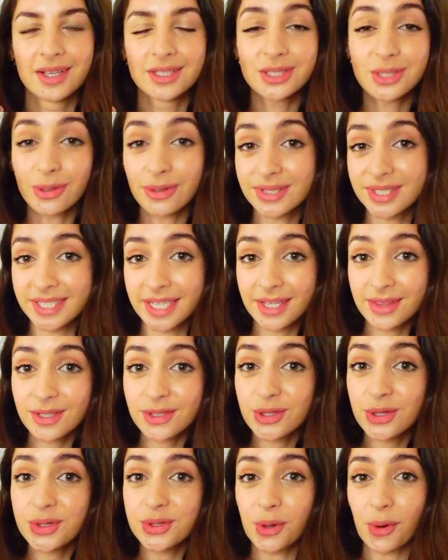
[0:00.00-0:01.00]
So you'll see in
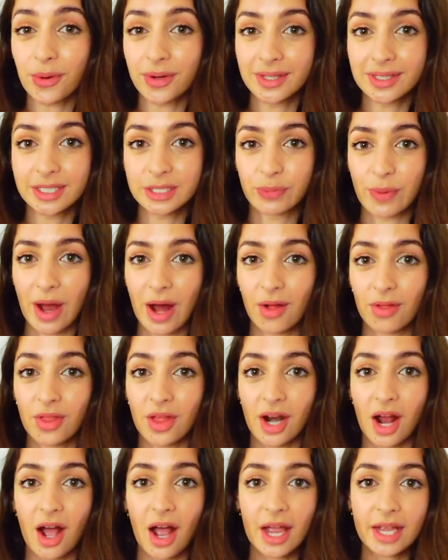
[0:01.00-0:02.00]
the tutorial as well
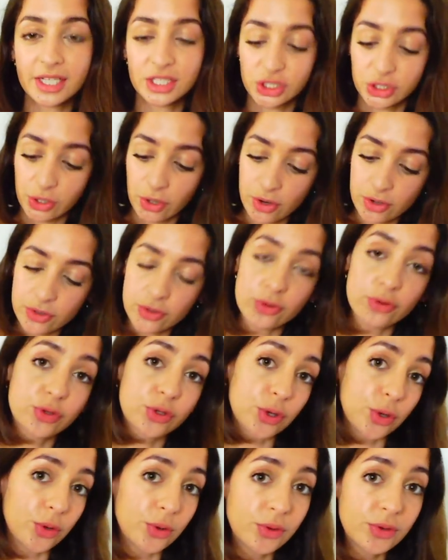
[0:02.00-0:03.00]
that I show you
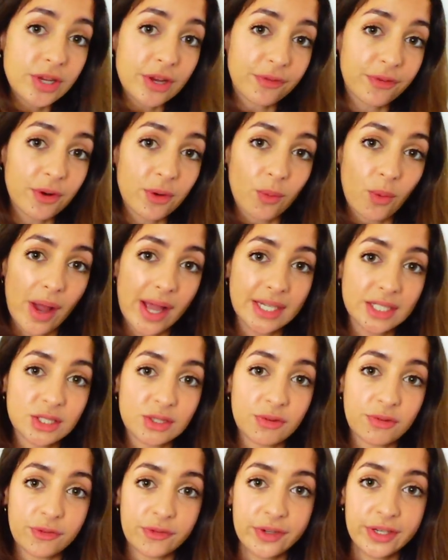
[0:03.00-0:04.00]
two different ways
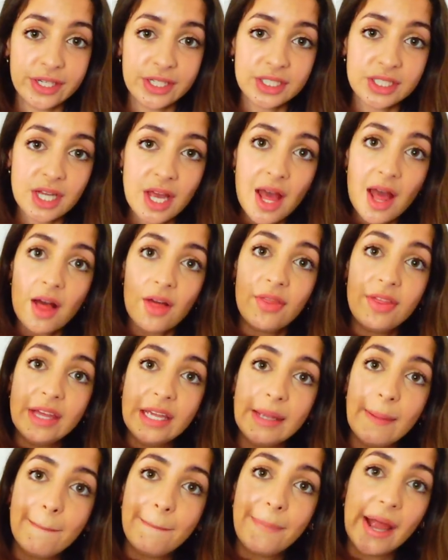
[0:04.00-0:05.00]
to finish
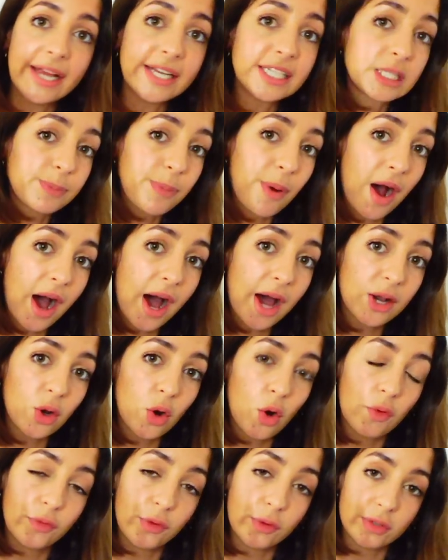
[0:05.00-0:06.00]
the base part
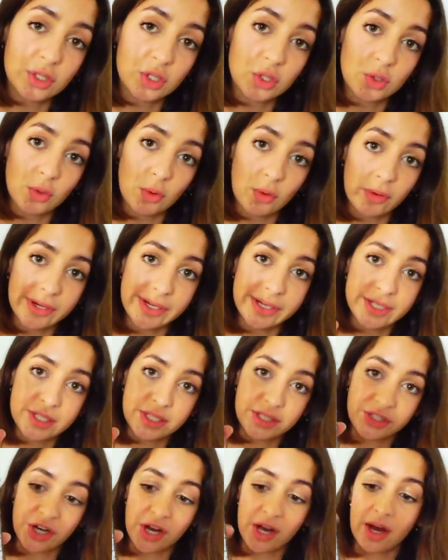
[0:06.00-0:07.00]
of your storage
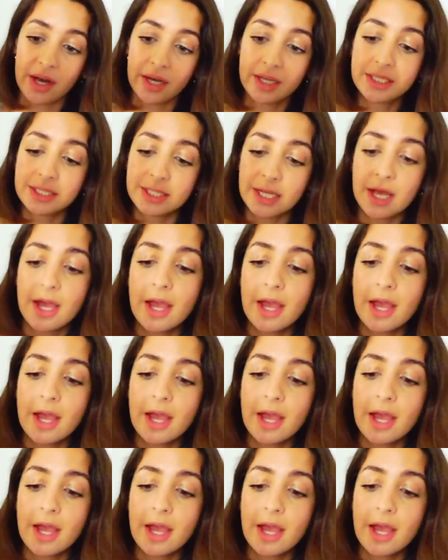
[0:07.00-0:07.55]
jars,